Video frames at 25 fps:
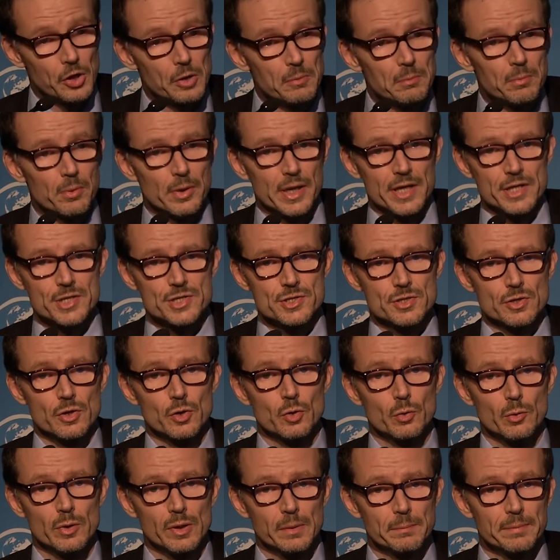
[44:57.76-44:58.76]
Umbrecht,
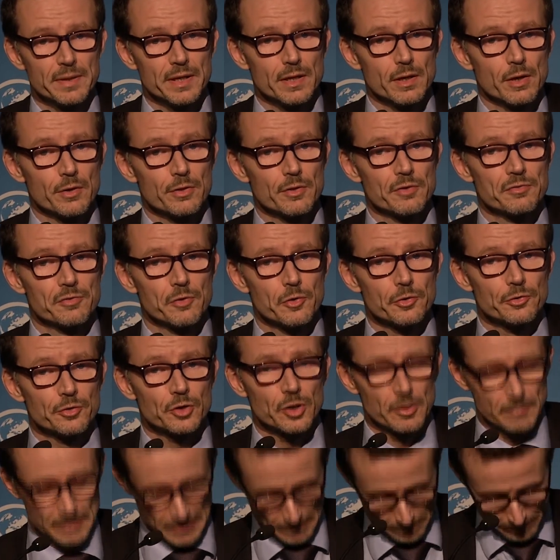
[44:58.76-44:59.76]
who will be on the
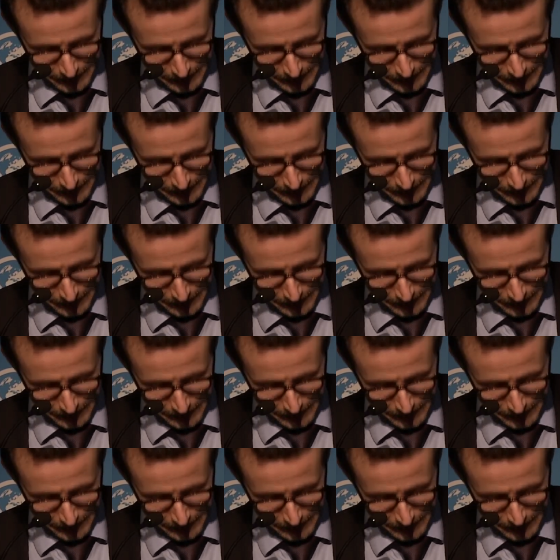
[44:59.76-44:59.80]
forthcoming